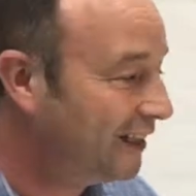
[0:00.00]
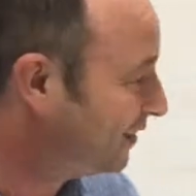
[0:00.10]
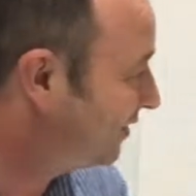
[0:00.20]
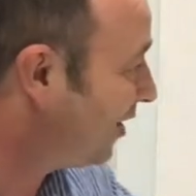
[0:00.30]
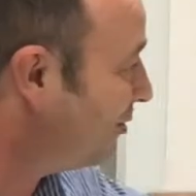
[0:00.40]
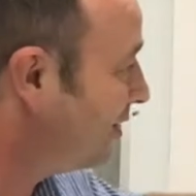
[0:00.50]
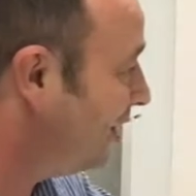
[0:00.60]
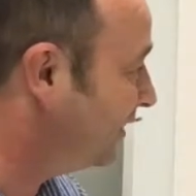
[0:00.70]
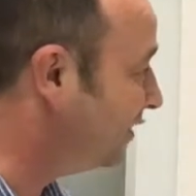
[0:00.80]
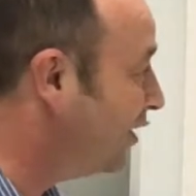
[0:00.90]
So
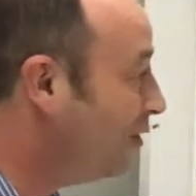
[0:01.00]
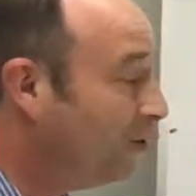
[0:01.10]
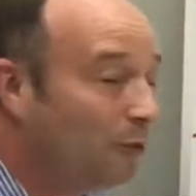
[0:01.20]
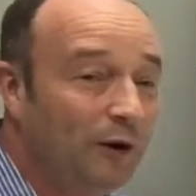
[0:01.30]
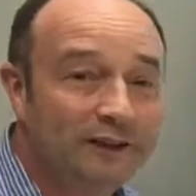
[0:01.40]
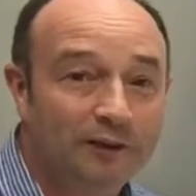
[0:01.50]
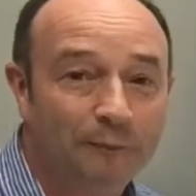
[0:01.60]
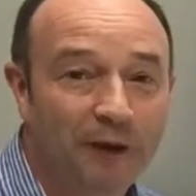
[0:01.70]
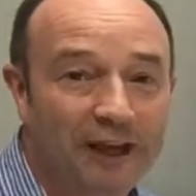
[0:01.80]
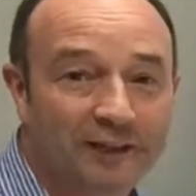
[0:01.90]
guys, with your
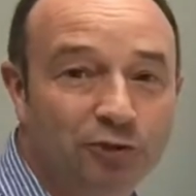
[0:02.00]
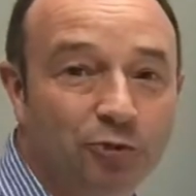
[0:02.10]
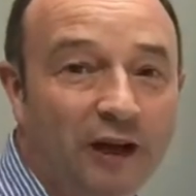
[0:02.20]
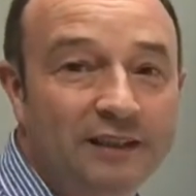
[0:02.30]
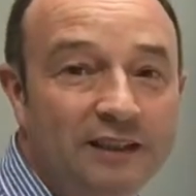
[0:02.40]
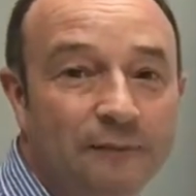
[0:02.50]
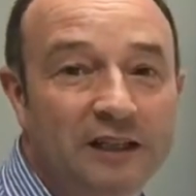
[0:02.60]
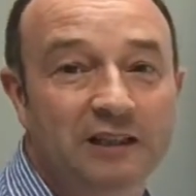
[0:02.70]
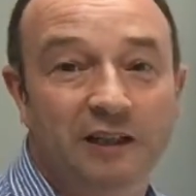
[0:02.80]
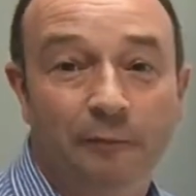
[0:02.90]
page, right in the
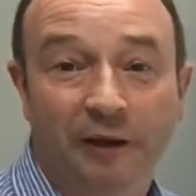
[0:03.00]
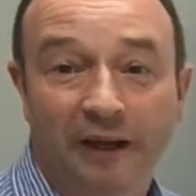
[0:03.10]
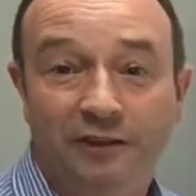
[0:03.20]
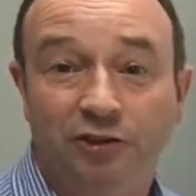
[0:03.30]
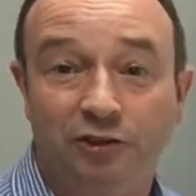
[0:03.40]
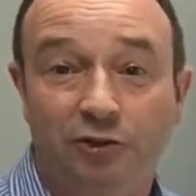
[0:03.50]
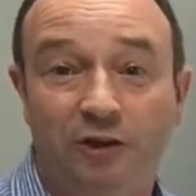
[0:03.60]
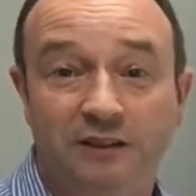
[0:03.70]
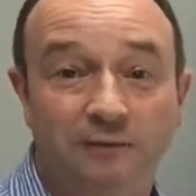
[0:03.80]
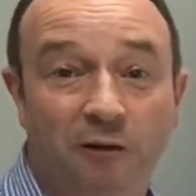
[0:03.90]
middle of your page,
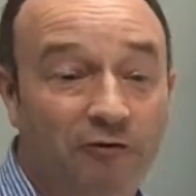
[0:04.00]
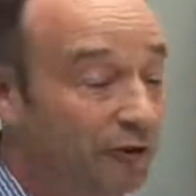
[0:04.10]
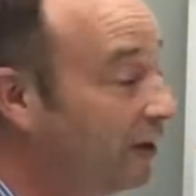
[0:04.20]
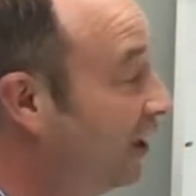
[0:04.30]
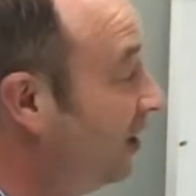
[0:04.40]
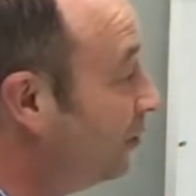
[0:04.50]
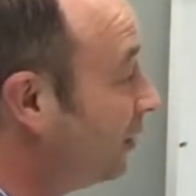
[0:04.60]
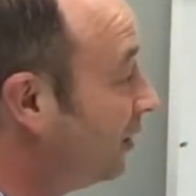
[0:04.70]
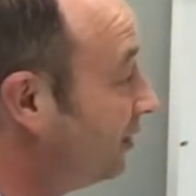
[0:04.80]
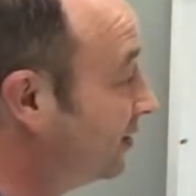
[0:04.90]
draw this puffin. We're
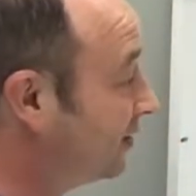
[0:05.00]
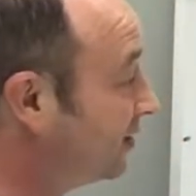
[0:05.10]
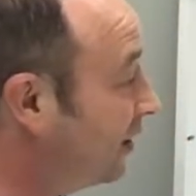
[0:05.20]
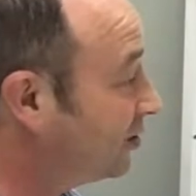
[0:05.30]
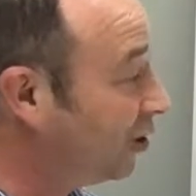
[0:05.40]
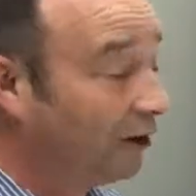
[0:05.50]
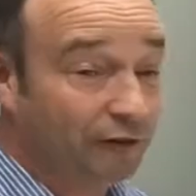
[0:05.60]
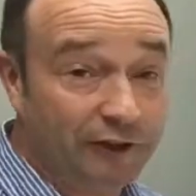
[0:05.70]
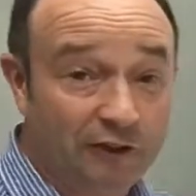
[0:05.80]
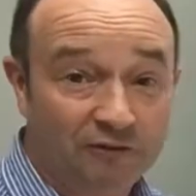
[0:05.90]
going to start off,
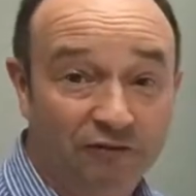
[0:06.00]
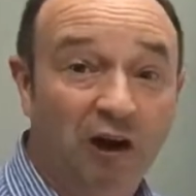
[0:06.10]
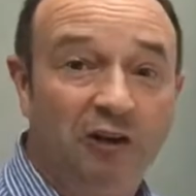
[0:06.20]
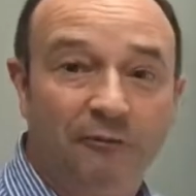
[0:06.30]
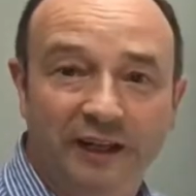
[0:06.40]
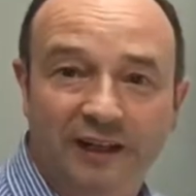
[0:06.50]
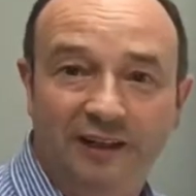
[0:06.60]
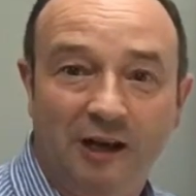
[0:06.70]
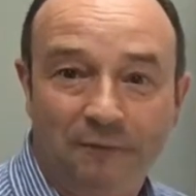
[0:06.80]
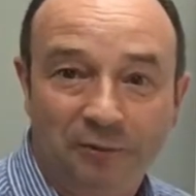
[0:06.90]
and you can follow me and
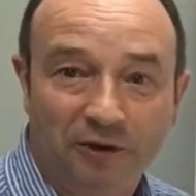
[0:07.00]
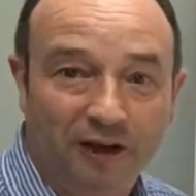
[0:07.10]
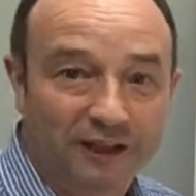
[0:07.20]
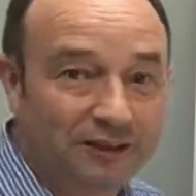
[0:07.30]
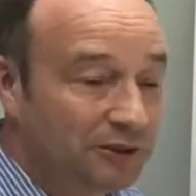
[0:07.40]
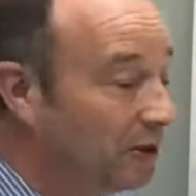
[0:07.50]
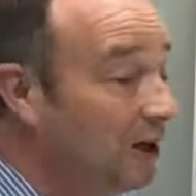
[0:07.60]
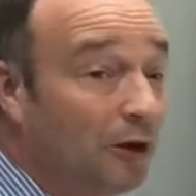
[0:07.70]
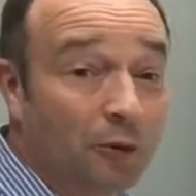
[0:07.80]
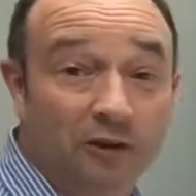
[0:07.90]
copy what I do.
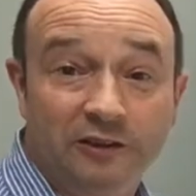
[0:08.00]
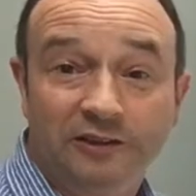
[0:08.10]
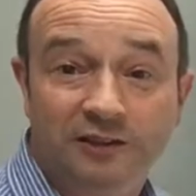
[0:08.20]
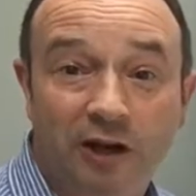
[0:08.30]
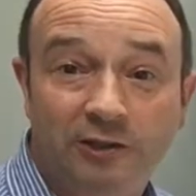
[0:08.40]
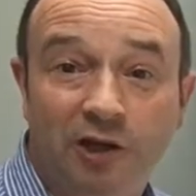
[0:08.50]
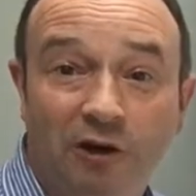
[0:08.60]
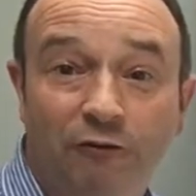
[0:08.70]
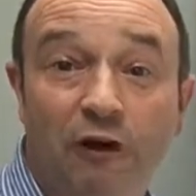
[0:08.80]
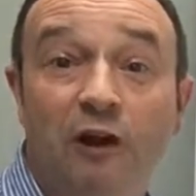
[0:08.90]
We're going to start
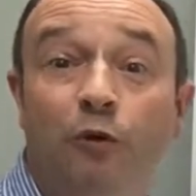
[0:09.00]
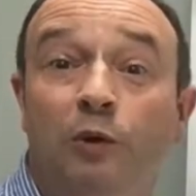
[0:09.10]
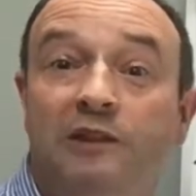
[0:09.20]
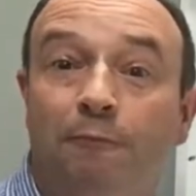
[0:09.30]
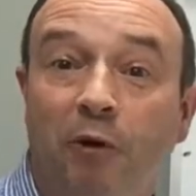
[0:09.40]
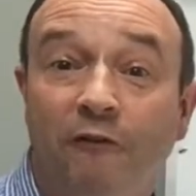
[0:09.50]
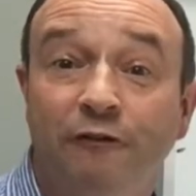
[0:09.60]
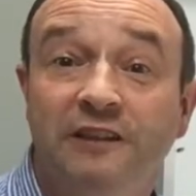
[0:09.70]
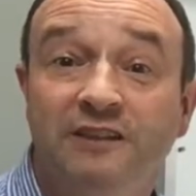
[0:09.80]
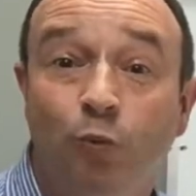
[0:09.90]
off with the
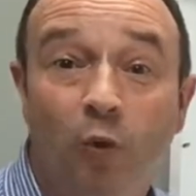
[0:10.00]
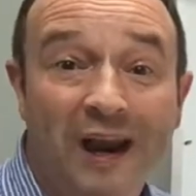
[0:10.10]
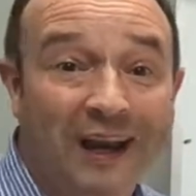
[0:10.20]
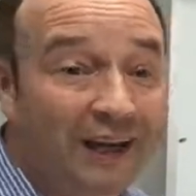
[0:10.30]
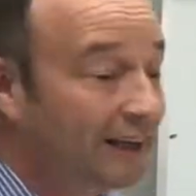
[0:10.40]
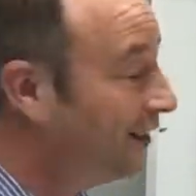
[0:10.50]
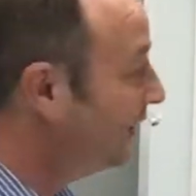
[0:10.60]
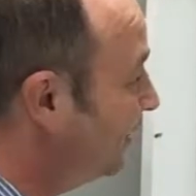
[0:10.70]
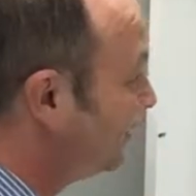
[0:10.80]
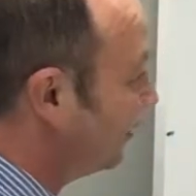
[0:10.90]
puffin's wing.
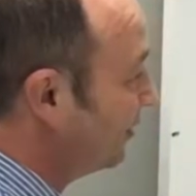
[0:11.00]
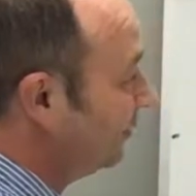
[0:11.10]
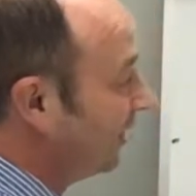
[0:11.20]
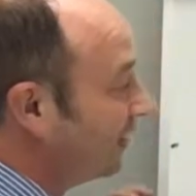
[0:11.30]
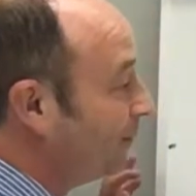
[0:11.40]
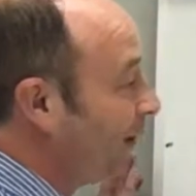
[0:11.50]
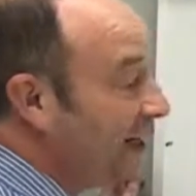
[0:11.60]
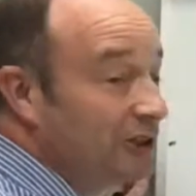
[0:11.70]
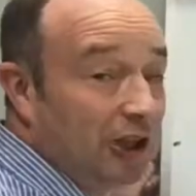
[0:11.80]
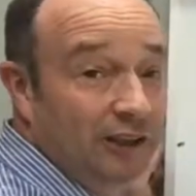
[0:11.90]
So in the middle of the
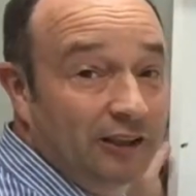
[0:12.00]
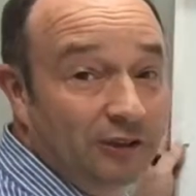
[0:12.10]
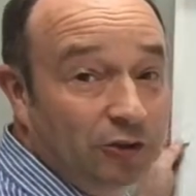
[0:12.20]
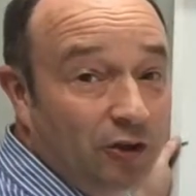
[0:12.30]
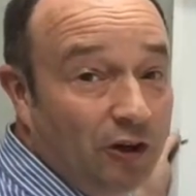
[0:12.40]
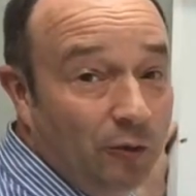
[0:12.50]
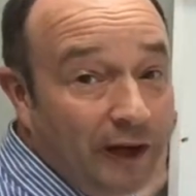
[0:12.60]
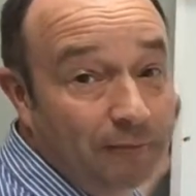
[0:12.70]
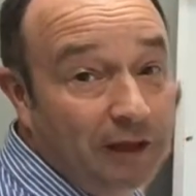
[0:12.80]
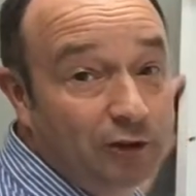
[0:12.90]
page, I'm going to draw a
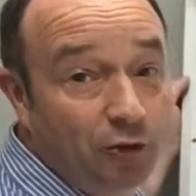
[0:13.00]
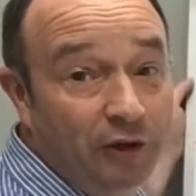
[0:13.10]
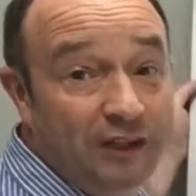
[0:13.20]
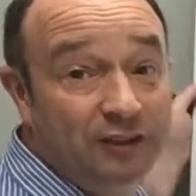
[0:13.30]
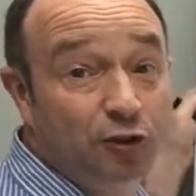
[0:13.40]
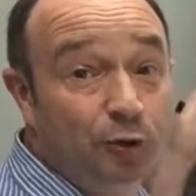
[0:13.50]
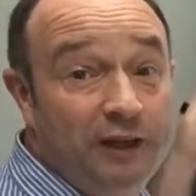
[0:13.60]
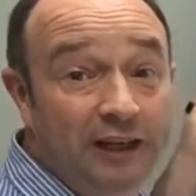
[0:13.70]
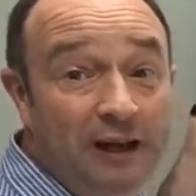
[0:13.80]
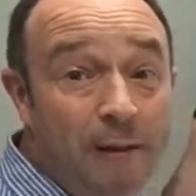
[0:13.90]
wing by drawing
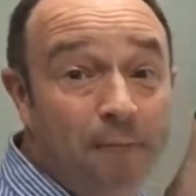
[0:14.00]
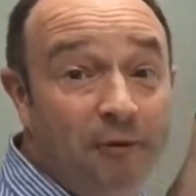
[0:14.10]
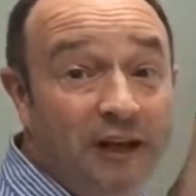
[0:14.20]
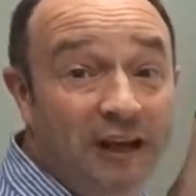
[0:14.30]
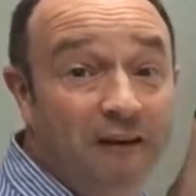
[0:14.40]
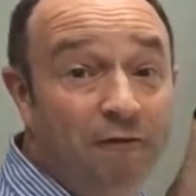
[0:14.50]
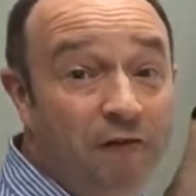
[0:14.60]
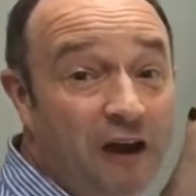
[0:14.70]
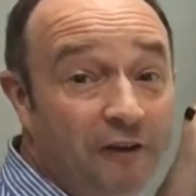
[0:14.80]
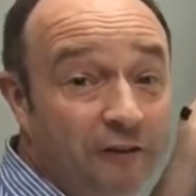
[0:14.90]
3 big
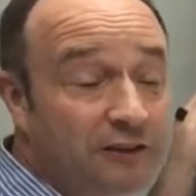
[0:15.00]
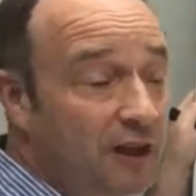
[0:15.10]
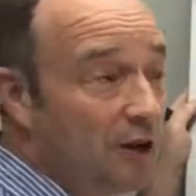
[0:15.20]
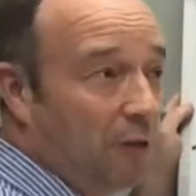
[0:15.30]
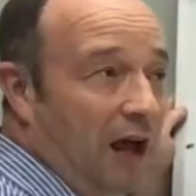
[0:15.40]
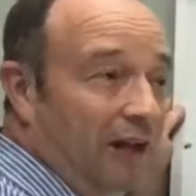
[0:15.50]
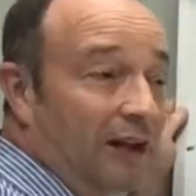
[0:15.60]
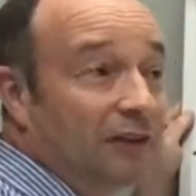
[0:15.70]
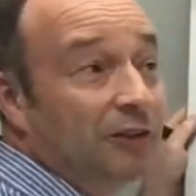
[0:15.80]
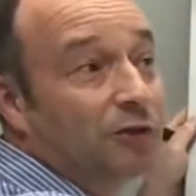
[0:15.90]
feathers. Well,
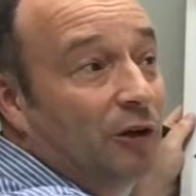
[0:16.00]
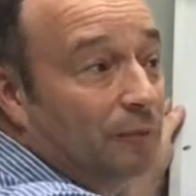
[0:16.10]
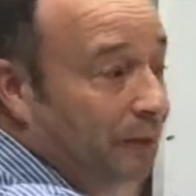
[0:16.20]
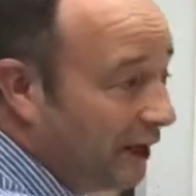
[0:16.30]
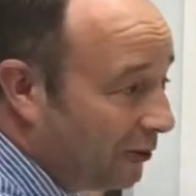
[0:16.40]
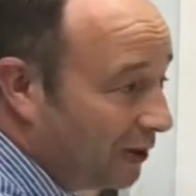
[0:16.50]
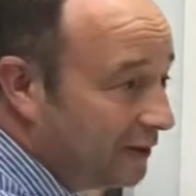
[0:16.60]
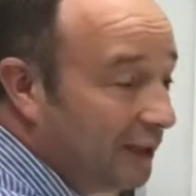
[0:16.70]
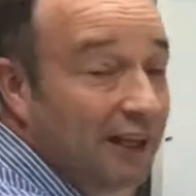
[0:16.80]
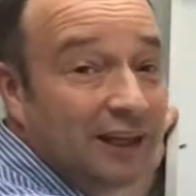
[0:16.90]
I'm going to draw a big
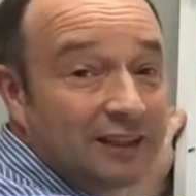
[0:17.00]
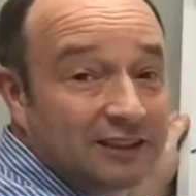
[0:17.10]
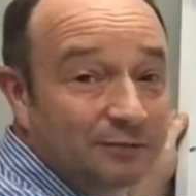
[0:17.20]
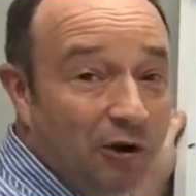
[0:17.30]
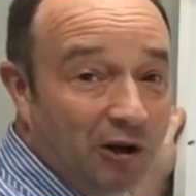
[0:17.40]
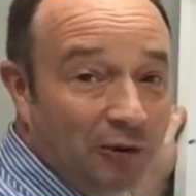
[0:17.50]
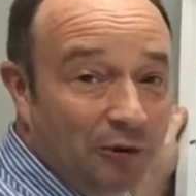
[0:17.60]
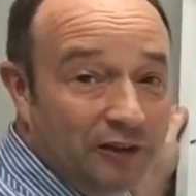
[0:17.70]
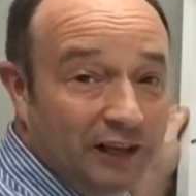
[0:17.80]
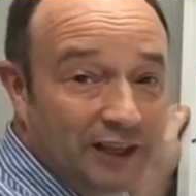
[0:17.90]
one, a smaller
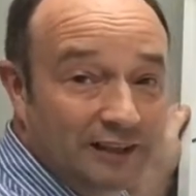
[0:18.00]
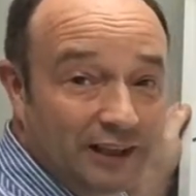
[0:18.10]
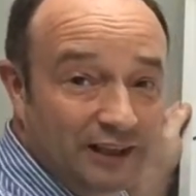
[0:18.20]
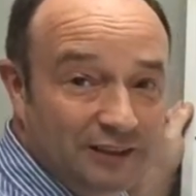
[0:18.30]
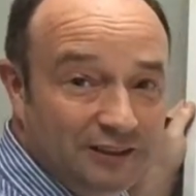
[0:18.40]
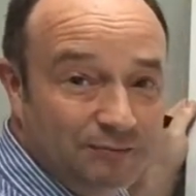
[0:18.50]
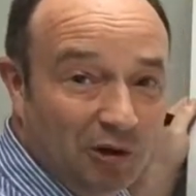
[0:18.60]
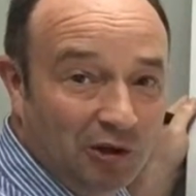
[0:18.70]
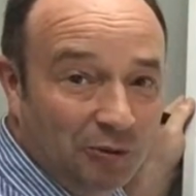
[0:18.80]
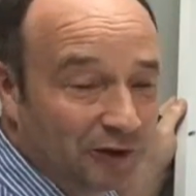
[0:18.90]
one, and then a
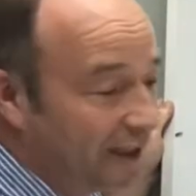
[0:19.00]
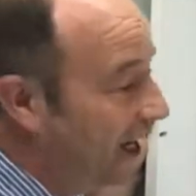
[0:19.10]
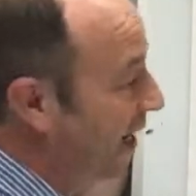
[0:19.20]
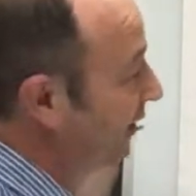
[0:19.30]
smaller one again.